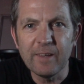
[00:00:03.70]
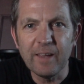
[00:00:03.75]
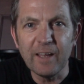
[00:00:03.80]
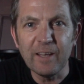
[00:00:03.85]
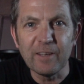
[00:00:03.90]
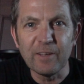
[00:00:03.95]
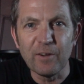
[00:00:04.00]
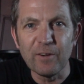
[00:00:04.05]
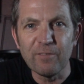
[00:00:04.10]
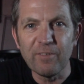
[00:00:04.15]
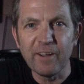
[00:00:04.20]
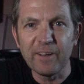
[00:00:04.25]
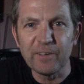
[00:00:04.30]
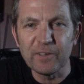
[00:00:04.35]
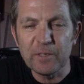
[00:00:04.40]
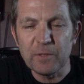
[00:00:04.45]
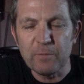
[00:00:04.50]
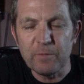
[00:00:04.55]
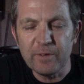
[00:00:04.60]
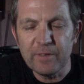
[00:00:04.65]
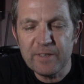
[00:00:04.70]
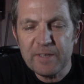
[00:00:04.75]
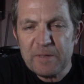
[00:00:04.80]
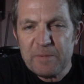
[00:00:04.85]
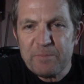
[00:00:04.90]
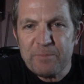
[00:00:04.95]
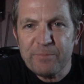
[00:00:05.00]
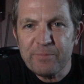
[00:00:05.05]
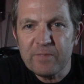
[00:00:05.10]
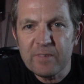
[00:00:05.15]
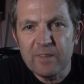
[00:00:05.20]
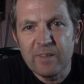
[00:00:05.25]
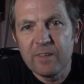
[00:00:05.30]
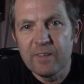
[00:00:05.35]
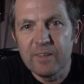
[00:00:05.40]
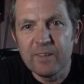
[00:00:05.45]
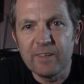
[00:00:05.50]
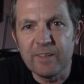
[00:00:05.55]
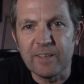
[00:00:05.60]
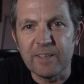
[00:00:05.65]
Hello, vinyl community.
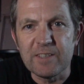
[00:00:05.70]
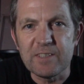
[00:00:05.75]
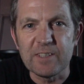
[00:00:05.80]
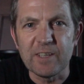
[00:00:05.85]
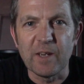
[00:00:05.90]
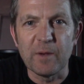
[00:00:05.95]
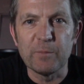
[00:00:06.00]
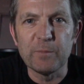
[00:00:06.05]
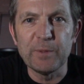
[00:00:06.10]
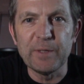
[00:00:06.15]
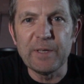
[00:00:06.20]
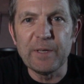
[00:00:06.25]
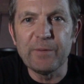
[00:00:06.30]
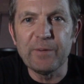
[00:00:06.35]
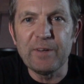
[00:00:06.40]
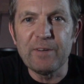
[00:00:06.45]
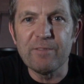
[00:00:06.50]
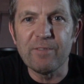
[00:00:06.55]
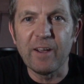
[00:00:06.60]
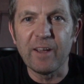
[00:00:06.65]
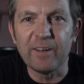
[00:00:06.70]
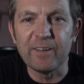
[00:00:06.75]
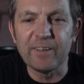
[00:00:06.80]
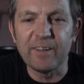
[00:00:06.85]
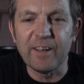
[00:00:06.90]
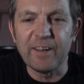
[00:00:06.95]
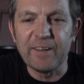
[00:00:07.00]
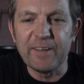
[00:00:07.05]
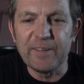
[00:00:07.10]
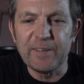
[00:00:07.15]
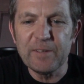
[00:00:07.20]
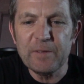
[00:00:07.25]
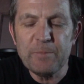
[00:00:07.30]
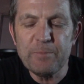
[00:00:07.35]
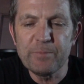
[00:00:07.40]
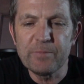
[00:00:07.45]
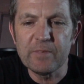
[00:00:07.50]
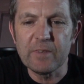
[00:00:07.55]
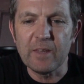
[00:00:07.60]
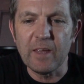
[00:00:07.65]
It's a Pretty Green Vinyl Guy
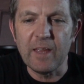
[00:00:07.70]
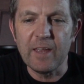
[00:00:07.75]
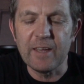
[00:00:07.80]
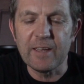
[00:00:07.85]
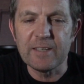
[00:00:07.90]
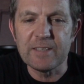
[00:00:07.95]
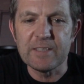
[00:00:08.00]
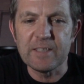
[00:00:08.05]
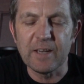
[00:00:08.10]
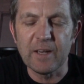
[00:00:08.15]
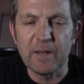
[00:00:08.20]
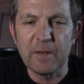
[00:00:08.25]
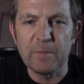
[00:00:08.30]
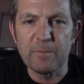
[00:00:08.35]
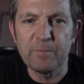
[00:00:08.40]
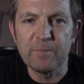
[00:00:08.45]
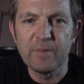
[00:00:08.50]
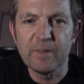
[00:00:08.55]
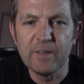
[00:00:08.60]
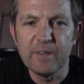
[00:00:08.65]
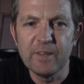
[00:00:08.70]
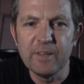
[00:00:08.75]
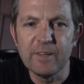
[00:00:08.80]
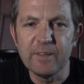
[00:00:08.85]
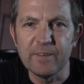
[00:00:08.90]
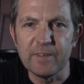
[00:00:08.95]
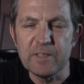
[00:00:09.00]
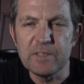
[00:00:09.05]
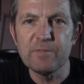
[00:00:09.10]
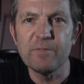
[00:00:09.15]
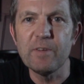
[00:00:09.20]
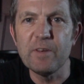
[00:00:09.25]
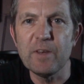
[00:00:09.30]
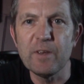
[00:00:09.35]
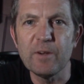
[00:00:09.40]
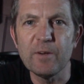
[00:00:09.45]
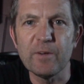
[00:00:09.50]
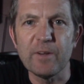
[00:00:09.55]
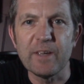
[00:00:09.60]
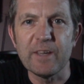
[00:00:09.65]
here, and um, this
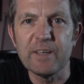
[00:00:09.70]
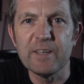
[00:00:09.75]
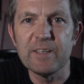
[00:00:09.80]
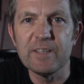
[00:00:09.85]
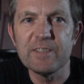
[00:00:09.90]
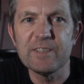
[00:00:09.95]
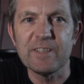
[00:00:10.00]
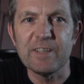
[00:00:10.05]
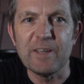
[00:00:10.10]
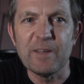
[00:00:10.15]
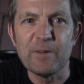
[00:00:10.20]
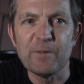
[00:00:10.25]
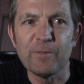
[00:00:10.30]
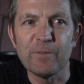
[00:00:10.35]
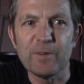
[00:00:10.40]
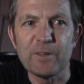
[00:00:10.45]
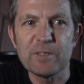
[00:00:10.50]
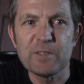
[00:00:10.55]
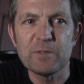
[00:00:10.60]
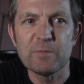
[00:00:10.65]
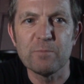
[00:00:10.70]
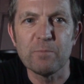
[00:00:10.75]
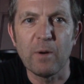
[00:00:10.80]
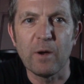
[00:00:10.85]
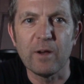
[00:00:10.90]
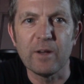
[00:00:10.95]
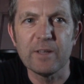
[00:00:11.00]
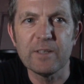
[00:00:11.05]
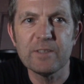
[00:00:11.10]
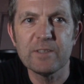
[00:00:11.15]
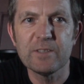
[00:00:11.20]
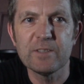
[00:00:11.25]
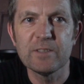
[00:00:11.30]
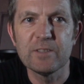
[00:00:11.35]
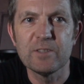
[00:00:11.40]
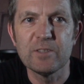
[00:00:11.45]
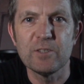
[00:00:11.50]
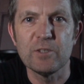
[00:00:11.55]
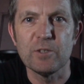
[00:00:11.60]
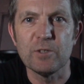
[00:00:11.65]
video is in
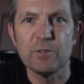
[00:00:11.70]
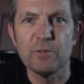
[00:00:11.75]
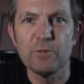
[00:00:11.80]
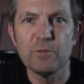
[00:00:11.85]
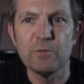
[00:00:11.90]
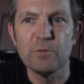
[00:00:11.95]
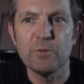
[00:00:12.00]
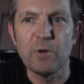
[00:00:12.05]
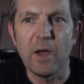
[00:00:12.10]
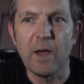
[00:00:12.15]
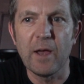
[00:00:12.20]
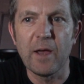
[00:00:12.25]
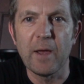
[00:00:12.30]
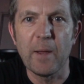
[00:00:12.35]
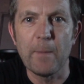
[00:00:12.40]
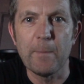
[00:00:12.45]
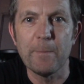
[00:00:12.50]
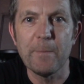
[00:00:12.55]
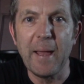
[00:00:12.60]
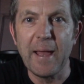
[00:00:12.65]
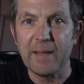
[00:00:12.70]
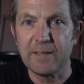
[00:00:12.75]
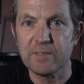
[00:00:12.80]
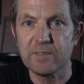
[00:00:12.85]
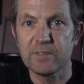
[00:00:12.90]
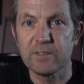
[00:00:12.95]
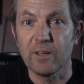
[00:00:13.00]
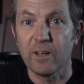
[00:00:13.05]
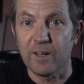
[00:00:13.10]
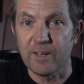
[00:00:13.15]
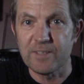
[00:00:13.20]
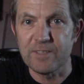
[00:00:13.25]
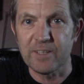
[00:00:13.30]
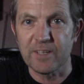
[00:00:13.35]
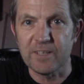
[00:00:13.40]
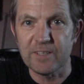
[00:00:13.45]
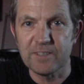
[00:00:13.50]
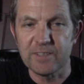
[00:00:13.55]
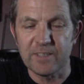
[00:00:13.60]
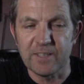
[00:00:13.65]
response to uh, Matt's
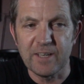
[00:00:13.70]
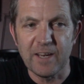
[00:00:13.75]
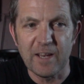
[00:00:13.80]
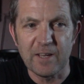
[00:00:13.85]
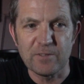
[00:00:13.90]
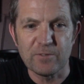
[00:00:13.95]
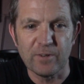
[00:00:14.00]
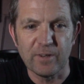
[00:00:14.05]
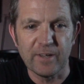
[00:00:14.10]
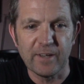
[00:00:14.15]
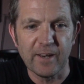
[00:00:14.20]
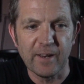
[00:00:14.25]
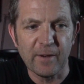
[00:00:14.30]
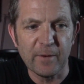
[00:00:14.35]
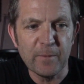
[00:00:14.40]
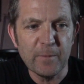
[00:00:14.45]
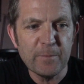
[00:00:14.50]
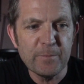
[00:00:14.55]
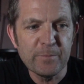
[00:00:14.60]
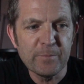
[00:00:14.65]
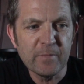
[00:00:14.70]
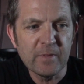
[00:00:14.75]
contest that he has right now.